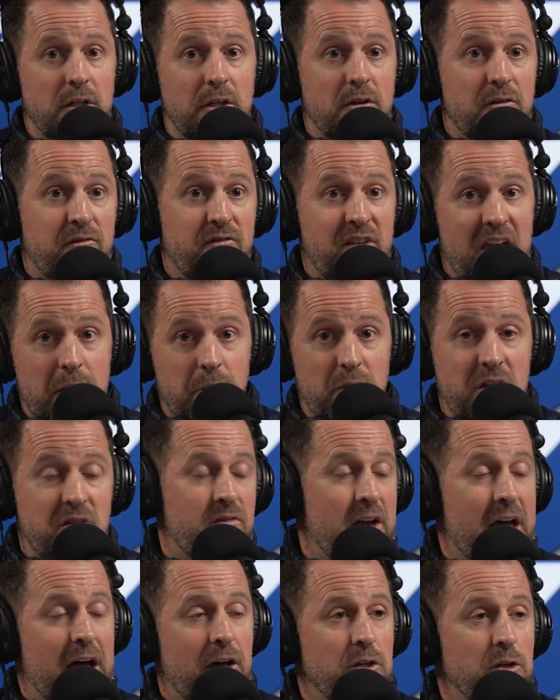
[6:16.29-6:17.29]
family
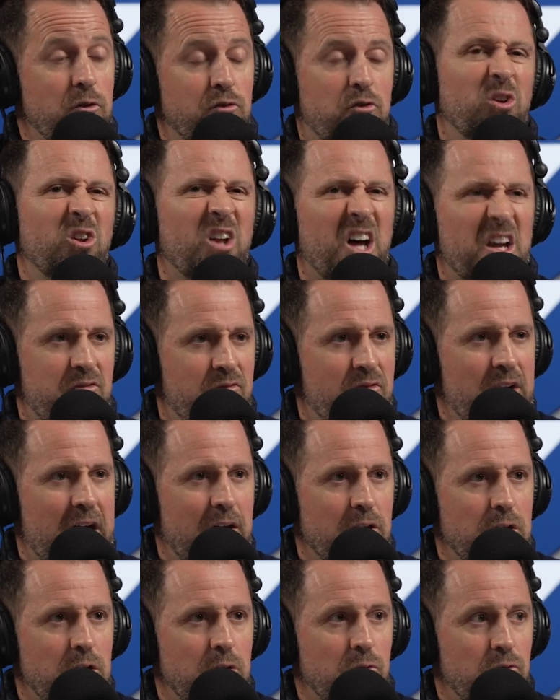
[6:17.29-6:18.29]
values or life
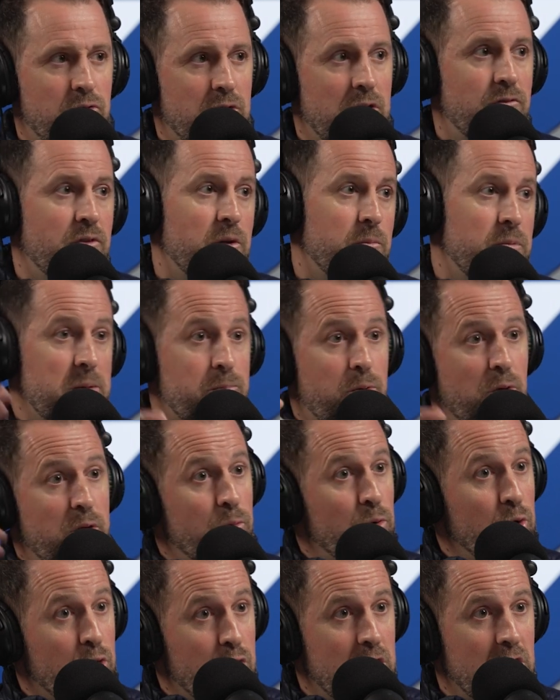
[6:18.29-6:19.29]
values of the people
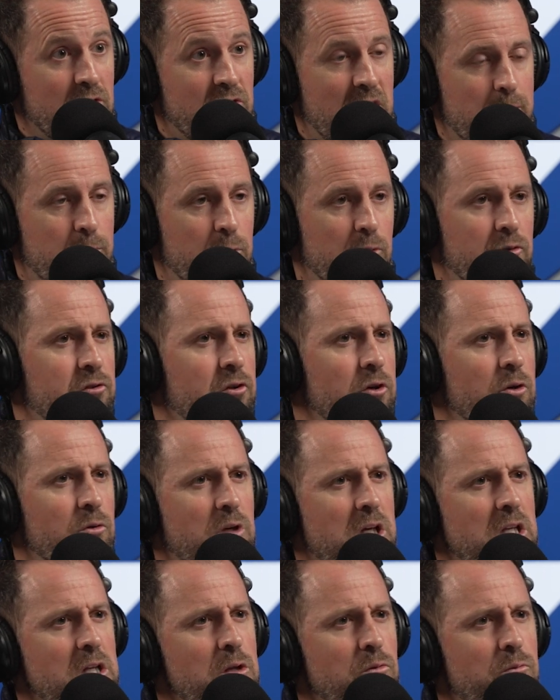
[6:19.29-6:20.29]
that were good examples. So
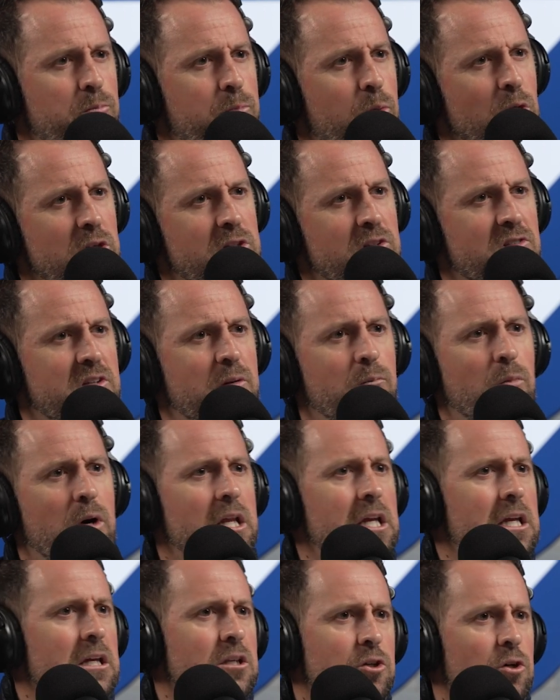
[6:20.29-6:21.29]
can you point to
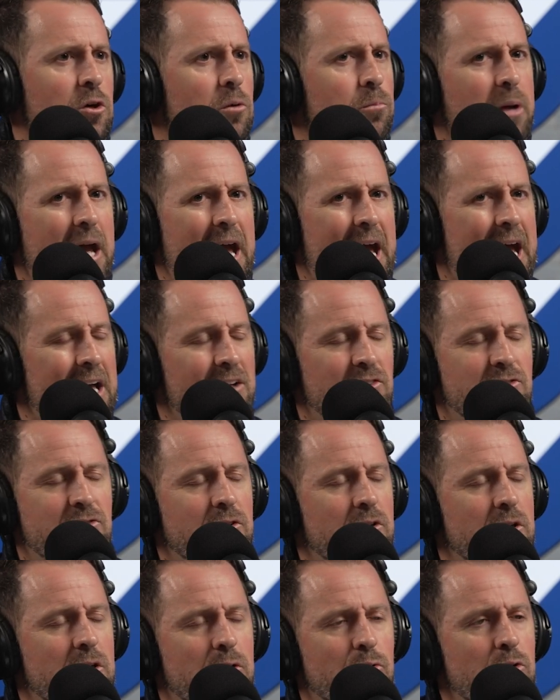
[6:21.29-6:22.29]
somebody in your
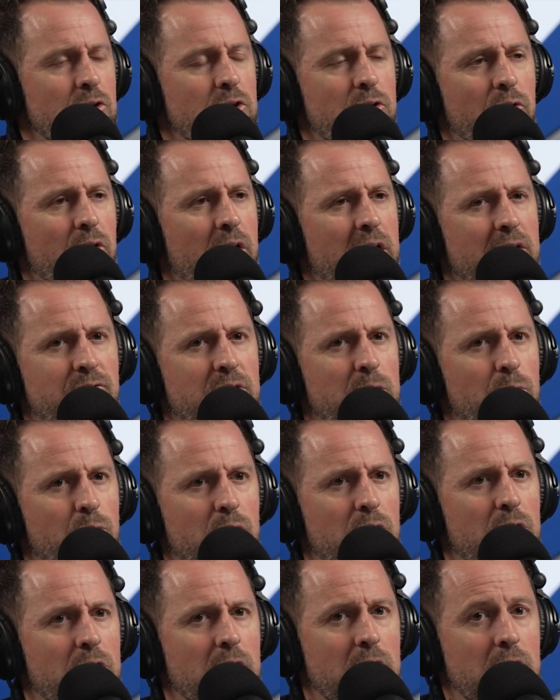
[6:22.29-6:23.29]
past or in your life that
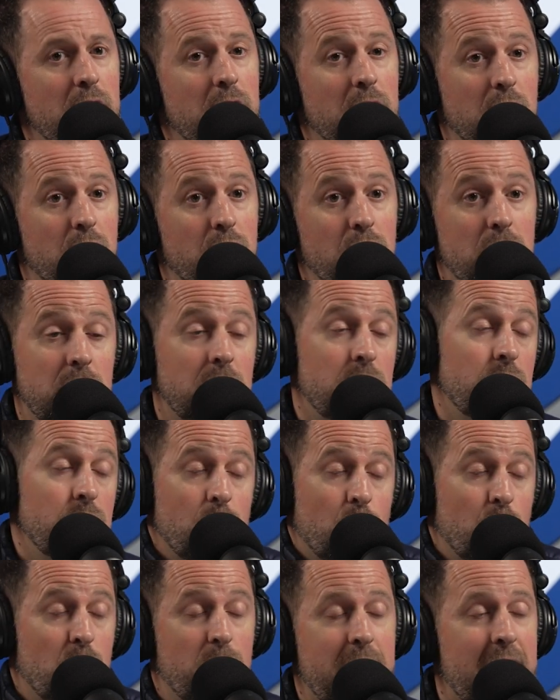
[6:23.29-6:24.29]
were a good
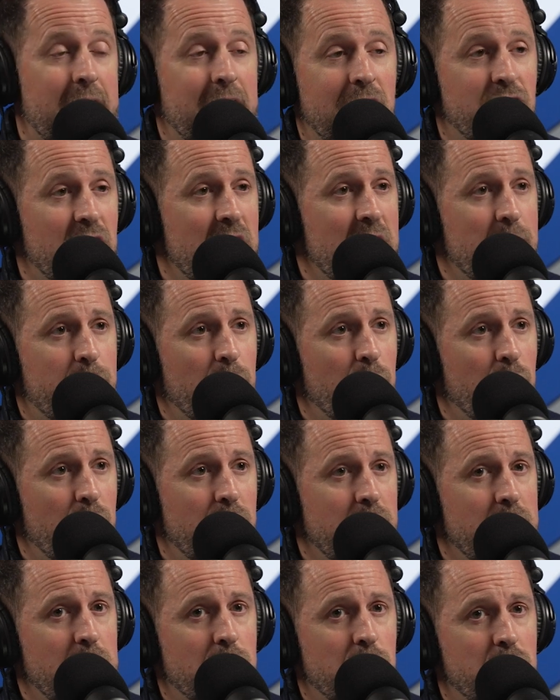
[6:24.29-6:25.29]
or bad example
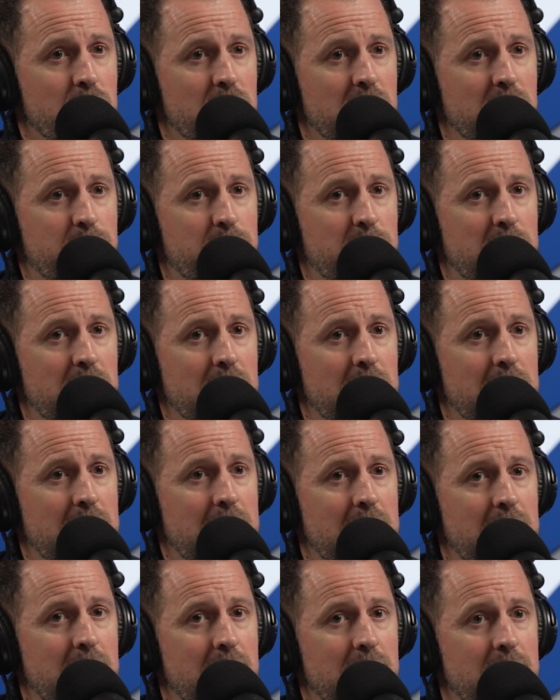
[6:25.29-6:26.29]
in leadership, and
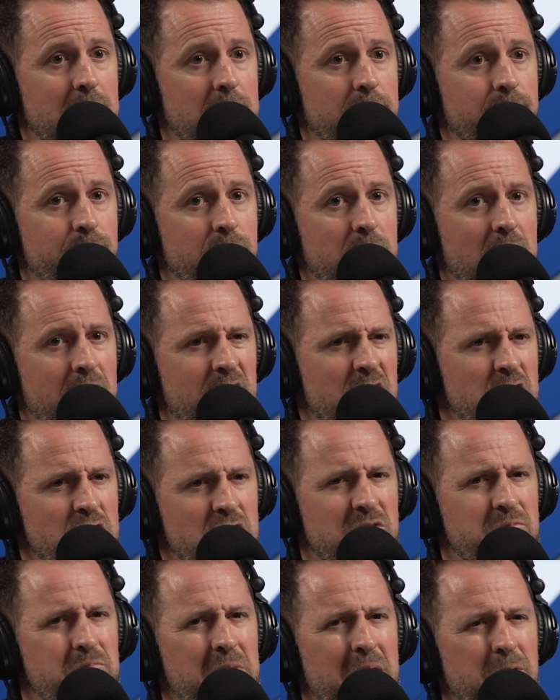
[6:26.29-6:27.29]
then
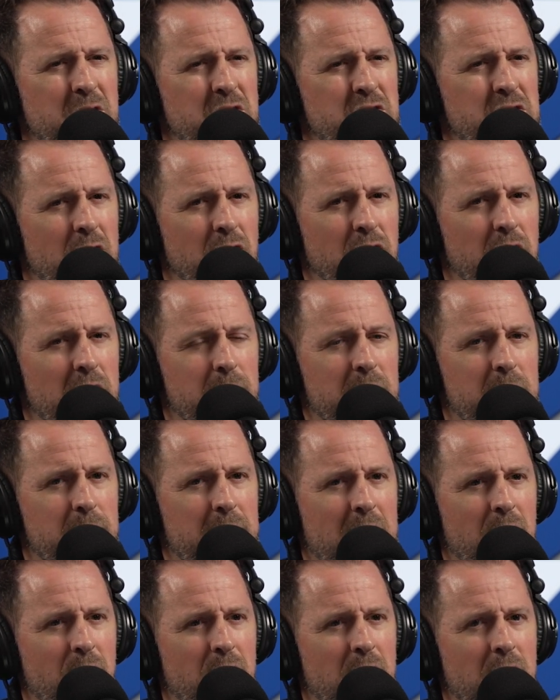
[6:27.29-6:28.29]
just maybe share a little bit
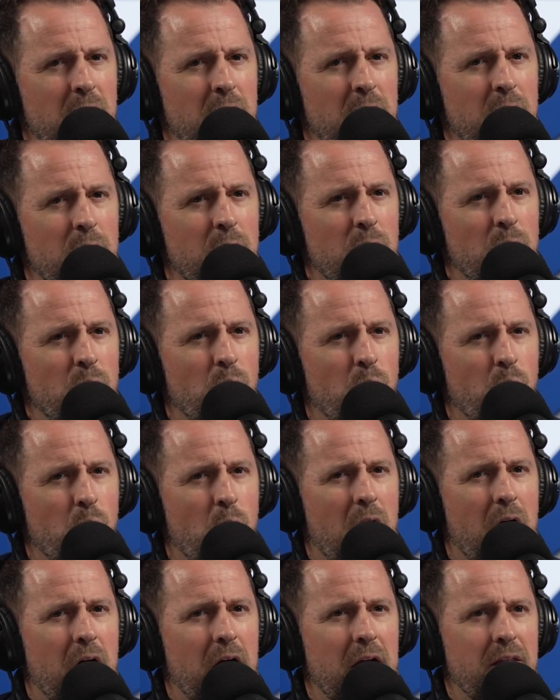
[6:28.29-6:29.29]
about
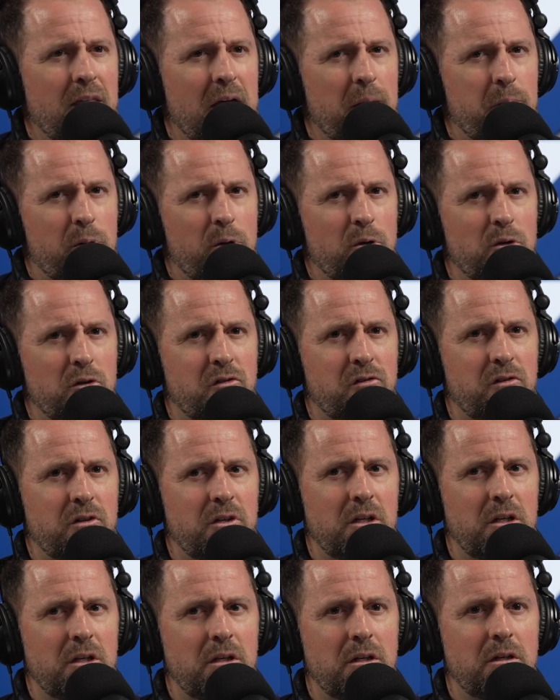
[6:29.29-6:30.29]
why that
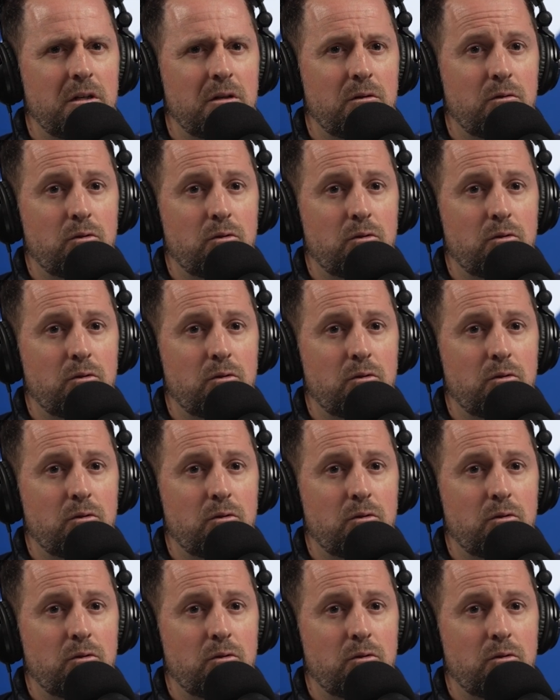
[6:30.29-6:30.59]
person